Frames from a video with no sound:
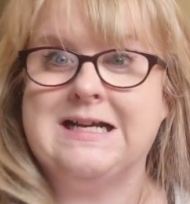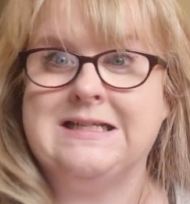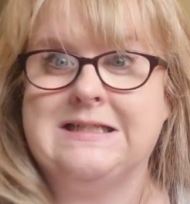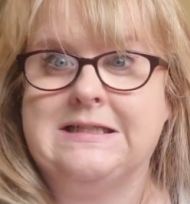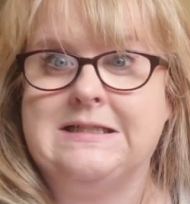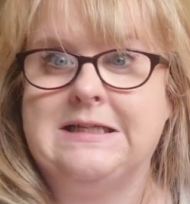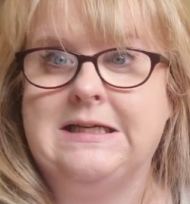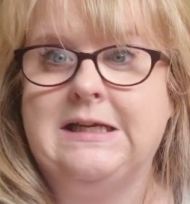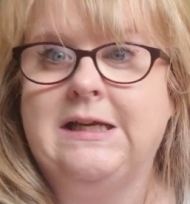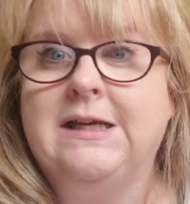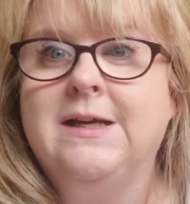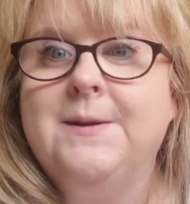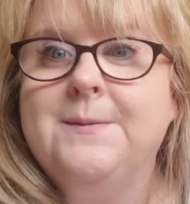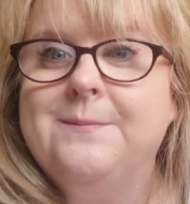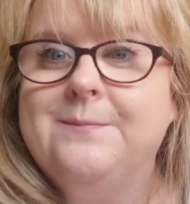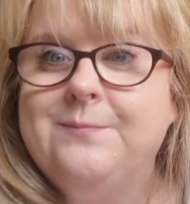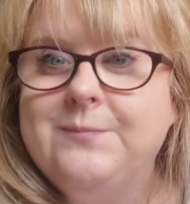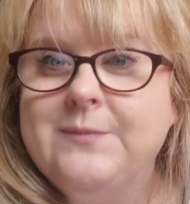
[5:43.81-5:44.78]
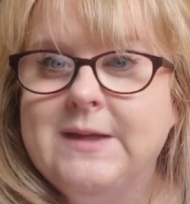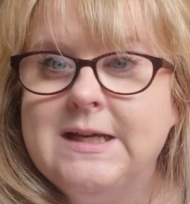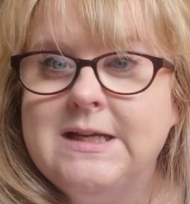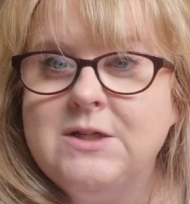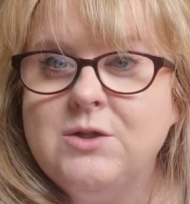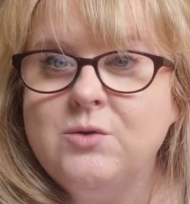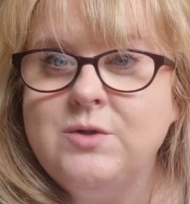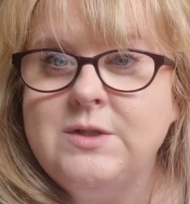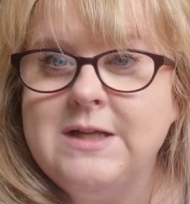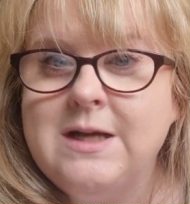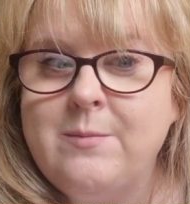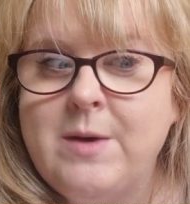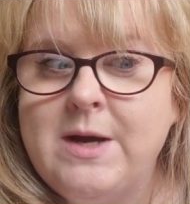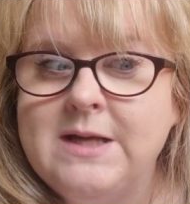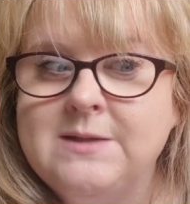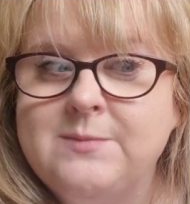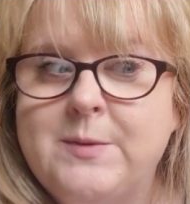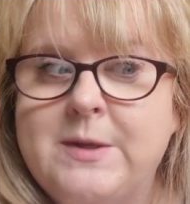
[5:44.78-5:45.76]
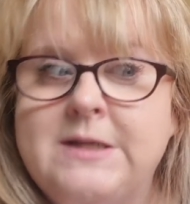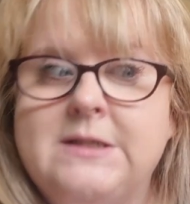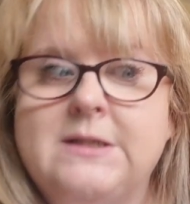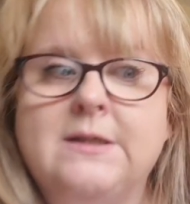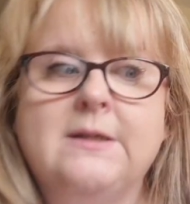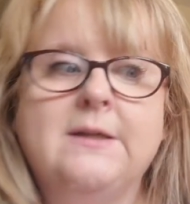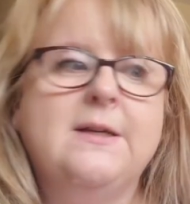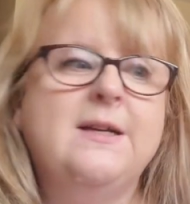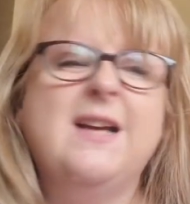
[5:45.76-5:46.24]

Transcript: As I say, don't tell my husband,